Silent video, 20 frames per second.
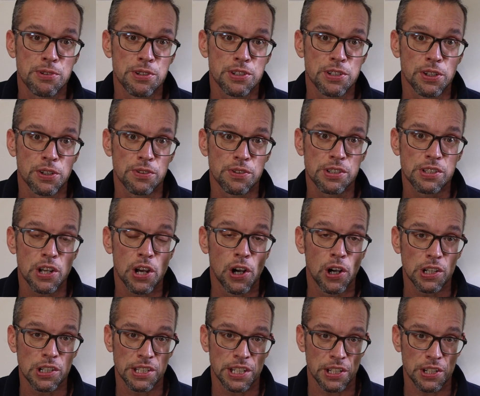produced
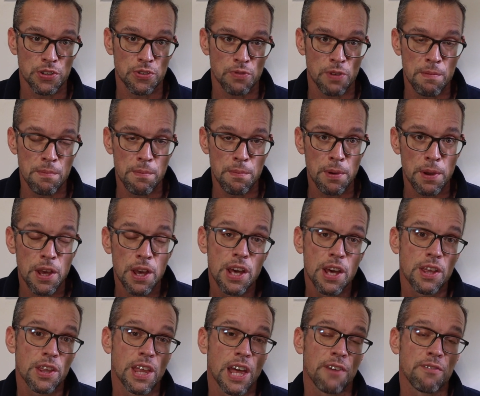Arctic shrimp,
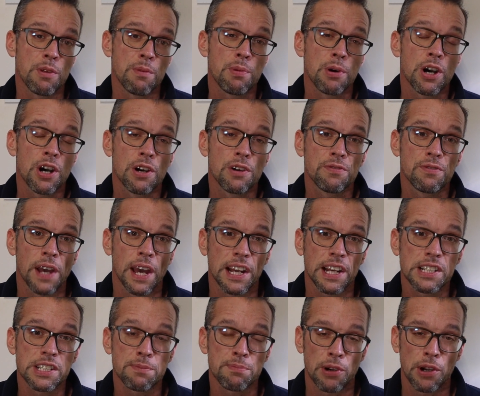they have the
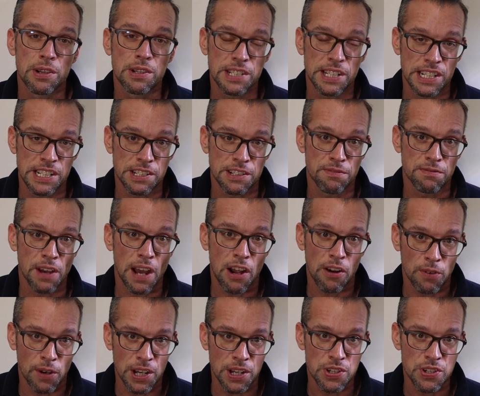perfect protein to
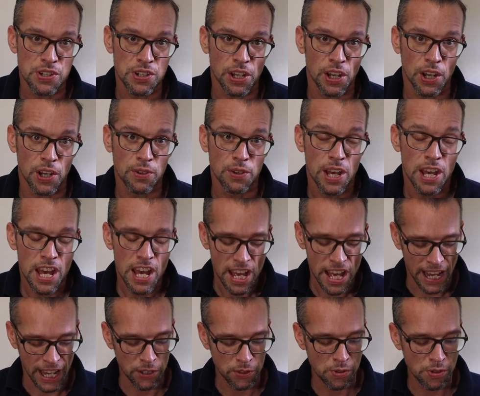fat ratio
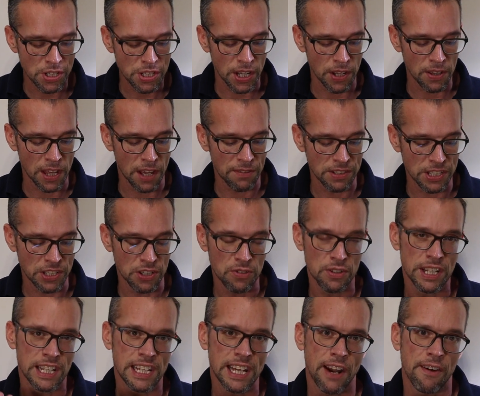and also they have this
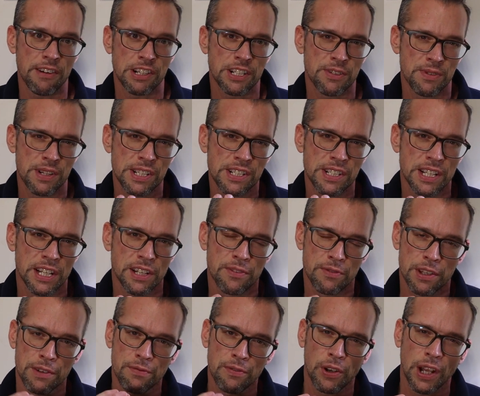unique characteristic
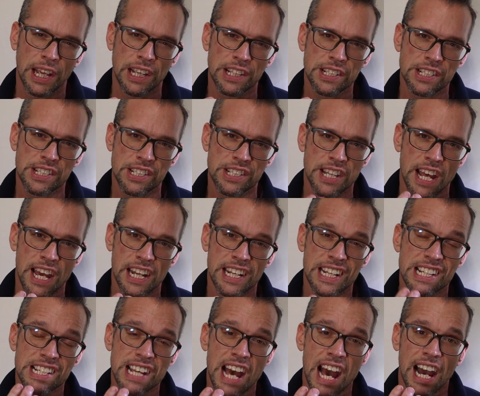of the flakes staying
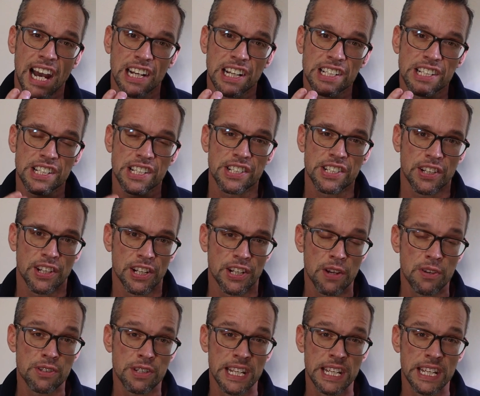intact so they don't